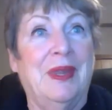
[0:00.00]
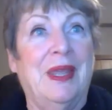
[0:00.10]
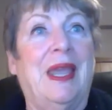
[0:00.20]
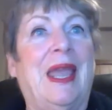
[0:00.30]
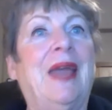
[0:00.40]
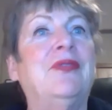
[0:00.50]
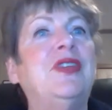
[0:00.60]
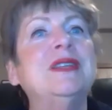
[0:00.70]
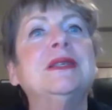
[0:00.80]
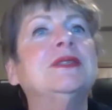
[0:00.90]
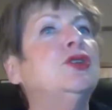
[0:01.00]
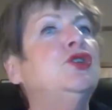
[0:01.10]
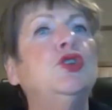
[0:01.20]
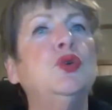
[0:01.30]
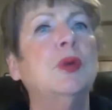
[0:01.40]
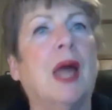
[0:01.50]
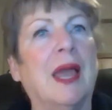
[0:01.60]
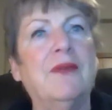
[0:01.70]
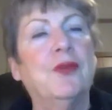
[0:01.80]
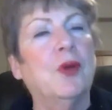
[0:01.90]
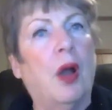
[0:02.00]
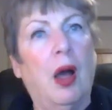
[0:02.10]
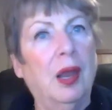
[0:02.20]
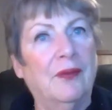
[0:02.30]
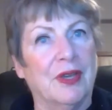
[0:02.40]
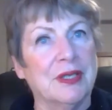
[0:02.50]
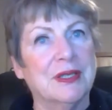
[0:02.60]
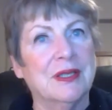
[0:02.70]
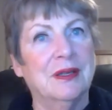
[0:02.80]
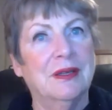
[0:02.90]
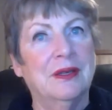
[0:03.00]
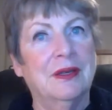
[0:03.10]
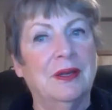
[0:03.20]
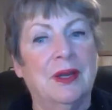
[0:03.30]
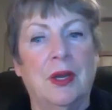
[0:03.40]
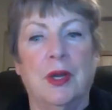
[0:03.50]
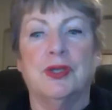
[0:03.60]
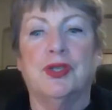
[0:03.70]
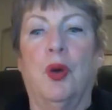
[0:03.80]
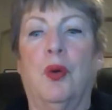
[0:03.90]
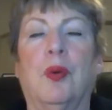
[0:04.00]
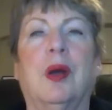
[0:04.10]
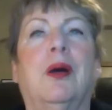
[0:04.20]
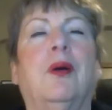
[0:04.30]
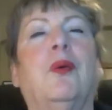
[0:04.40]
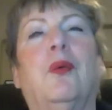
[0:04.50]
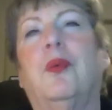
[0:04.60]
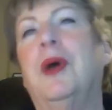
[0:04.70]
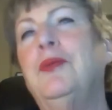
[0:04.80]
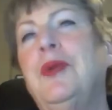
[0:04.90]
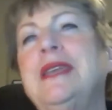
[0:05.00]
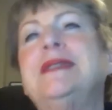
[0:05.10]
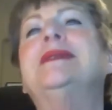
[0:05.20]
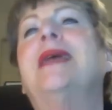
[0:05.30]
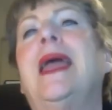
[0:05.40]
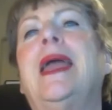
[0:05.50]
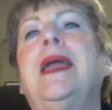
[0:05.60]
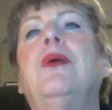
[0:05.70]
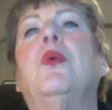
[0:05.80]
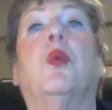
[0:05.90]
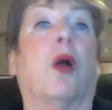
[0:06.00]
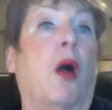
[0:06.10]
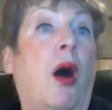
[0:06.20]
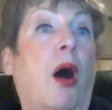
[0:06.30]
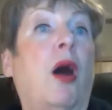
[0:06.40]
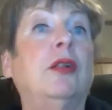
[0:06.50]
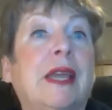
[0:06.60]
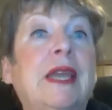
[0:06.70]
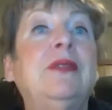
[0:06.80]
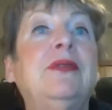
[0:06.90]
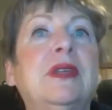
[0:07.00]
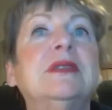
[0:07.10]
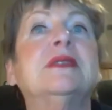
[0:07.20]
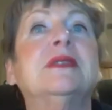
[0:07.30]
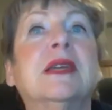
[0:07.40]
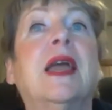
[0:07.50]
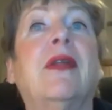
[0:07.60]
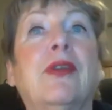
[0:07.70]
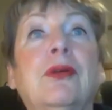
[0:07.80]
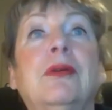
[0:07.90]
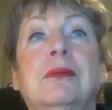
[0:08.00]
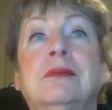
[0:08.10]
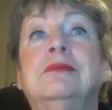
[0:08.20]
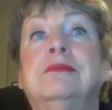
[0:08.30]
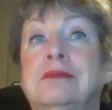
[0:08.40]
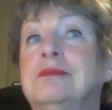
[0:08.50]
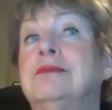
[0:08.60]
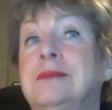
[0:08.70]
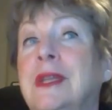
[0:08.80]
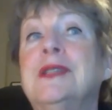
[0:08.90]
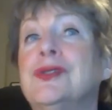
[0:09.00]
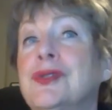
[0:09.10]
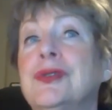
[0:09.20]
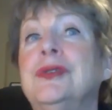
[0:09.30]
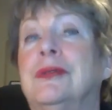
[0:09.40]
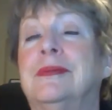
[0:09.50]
And this is a new life for all of us. So when we say we're all in this together, that's true.